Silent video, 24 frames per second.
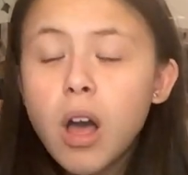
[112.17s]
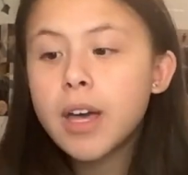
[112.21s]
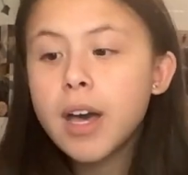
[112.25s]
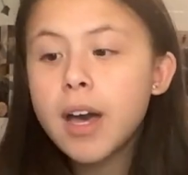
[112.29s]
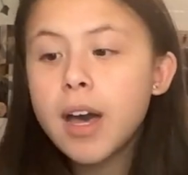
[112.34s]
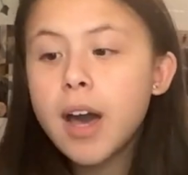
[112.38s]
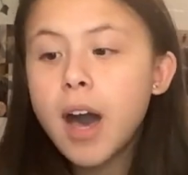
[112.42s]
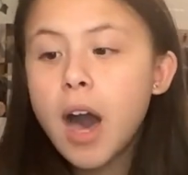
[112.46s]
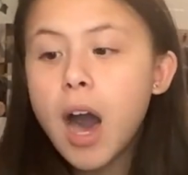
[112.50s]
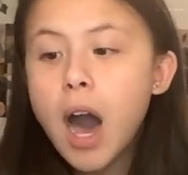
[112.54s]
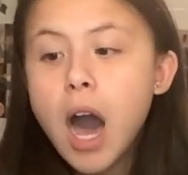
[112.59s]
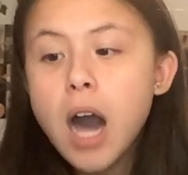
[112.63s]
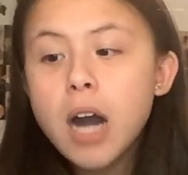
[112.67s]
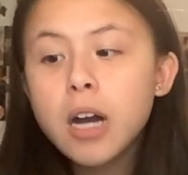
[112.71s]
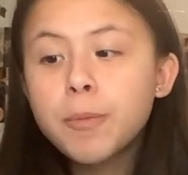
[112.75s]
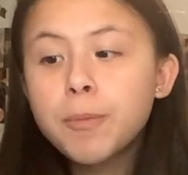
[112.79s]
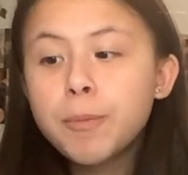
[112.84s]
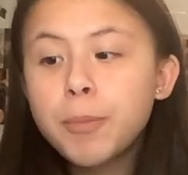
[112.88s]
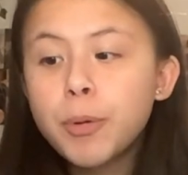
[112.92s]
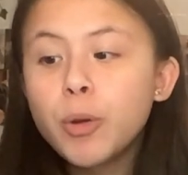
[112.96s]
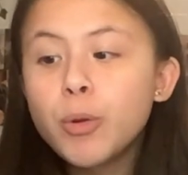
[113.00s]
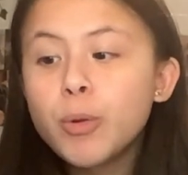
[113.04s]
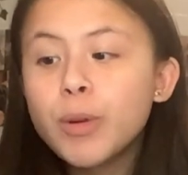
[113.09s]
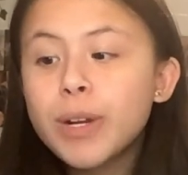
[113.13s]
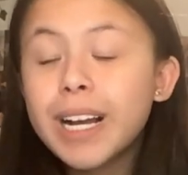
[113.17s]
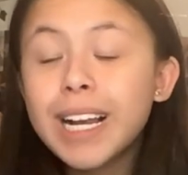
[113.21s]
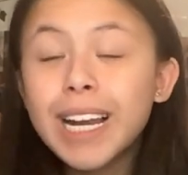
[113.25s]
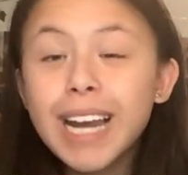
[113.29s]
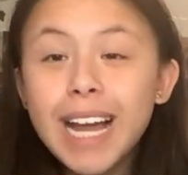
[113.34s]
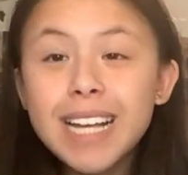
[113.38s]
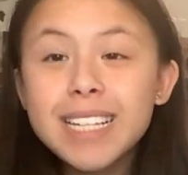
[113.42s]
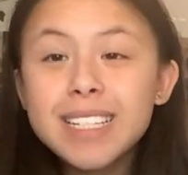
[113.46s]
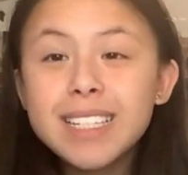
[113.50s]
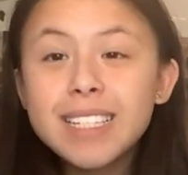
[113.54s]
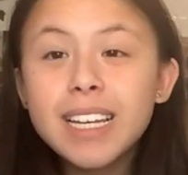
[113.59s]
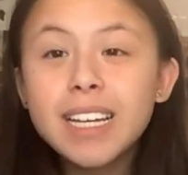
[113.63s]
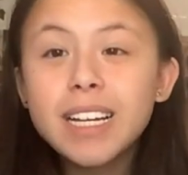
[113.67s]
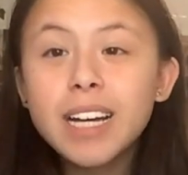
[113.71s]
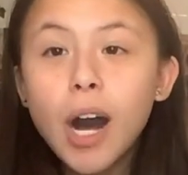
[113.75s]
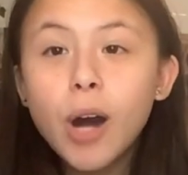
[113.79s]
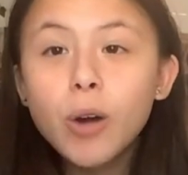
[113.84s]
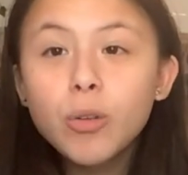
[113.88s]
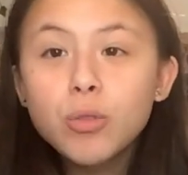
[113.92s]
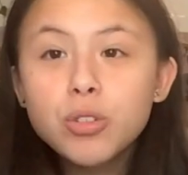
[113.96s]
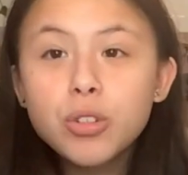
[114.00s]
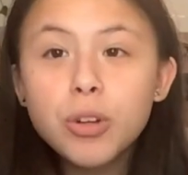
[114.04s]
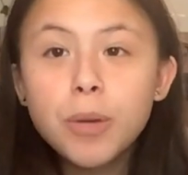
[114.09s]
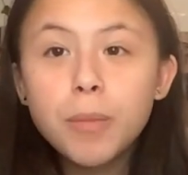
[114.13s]
The Ugg boot classic
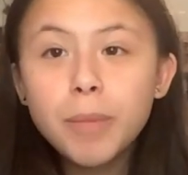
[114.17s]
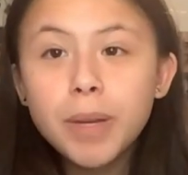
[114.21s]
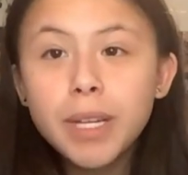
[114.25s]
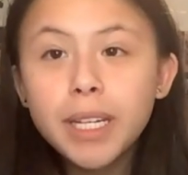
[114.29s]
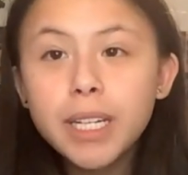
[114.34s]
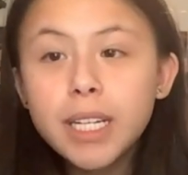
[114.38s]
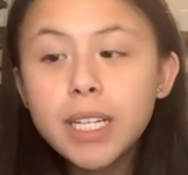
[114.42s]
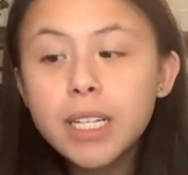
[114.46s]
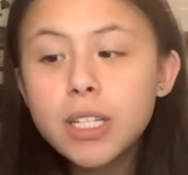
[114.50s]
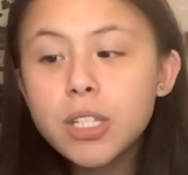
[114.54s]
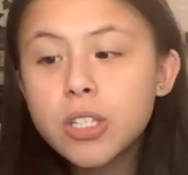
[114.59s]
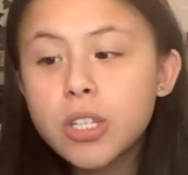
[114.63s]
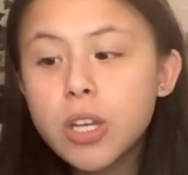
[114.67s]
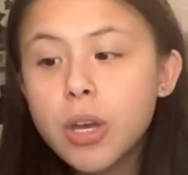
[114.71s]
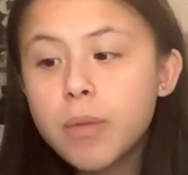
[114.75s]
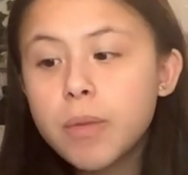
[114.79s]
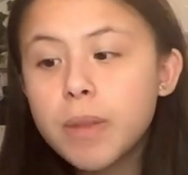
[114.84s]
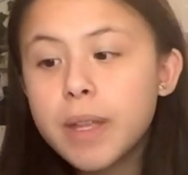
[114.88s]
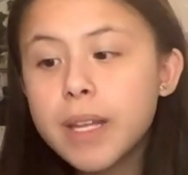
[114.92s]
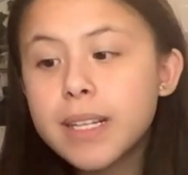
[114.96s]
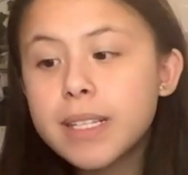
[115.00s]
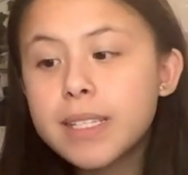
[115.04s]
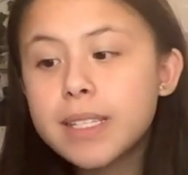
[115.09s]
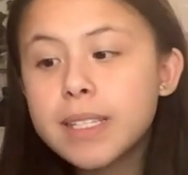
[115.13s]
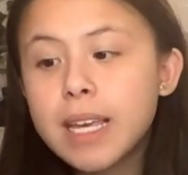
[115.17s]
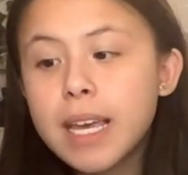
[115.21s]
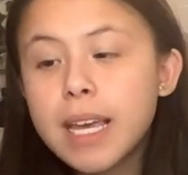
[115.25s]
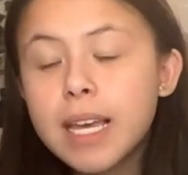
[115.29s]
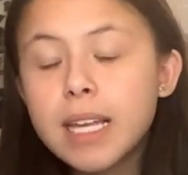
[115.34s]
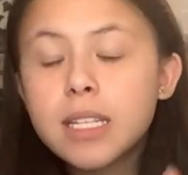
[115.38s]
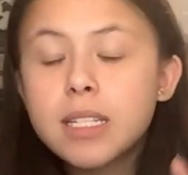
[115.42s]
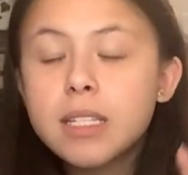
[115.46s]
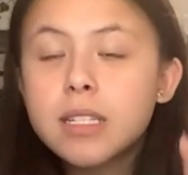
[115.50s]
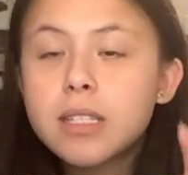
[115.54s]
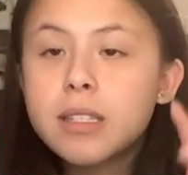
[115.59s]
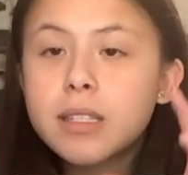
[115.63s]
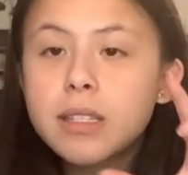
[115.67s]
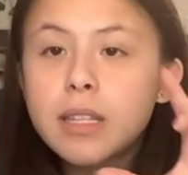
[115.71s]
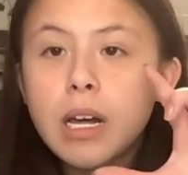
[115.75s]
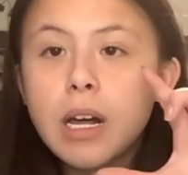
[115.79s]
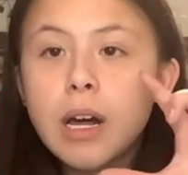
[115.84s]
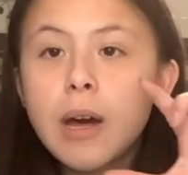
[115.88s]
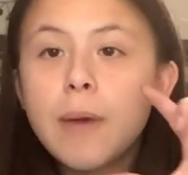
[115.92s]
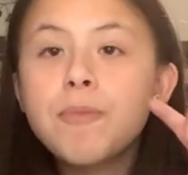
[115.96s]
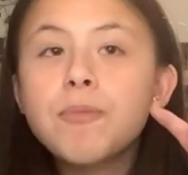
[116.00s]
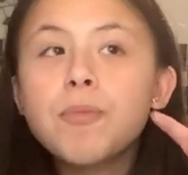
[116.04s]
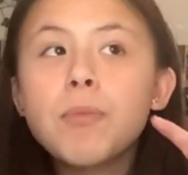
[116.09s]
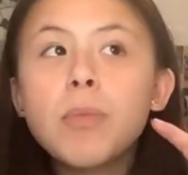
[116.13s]
ultra mini, so this is
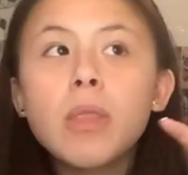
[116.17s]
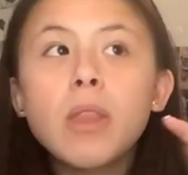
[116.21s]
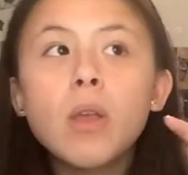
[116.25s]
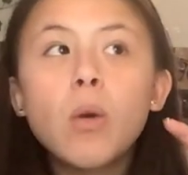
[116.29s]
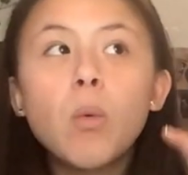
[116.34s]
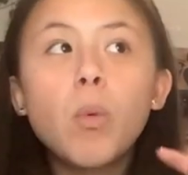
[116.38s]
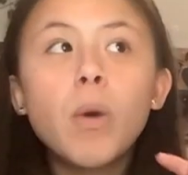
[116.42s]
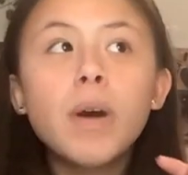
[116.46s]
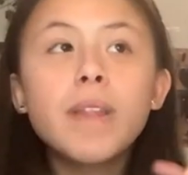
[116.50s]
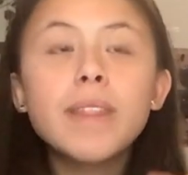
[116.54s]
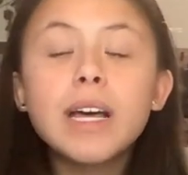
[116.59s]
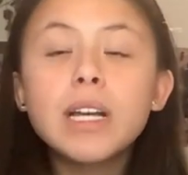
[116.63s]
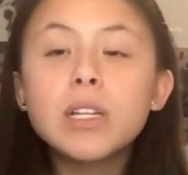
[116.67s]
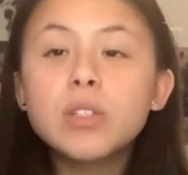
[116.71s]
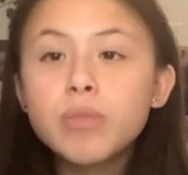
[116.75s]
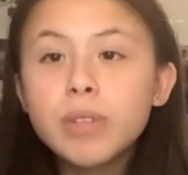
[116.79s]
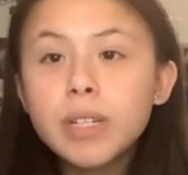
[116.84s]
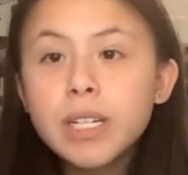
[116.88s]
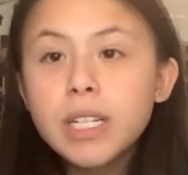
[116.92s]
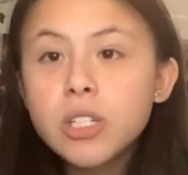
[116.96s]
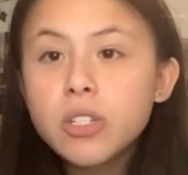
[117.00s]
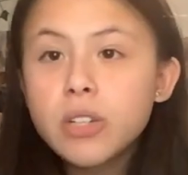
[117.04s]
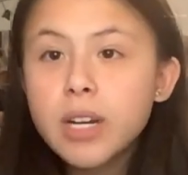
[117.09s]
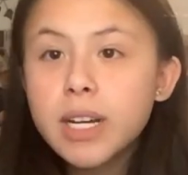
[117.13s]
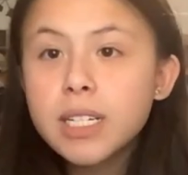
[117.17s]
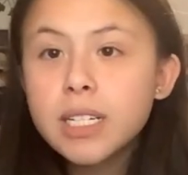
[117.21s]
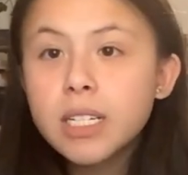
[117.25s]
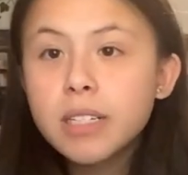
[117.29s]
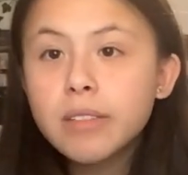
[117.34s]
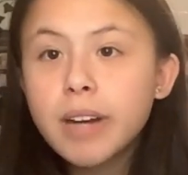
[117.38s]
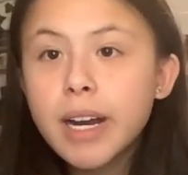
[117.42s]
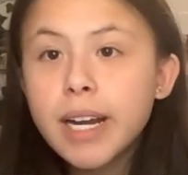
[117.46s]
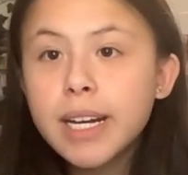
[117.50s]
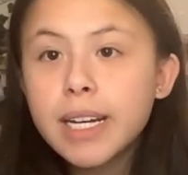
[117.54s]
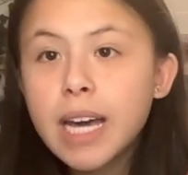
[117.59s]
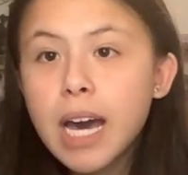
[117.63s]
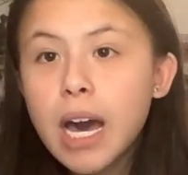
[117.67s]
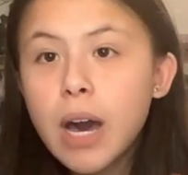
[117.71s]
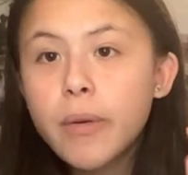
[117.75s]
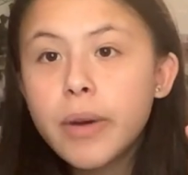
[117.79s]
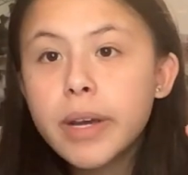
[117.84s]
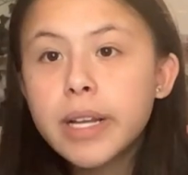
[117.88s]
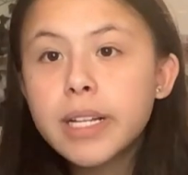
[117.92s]
the one that's really trending right now.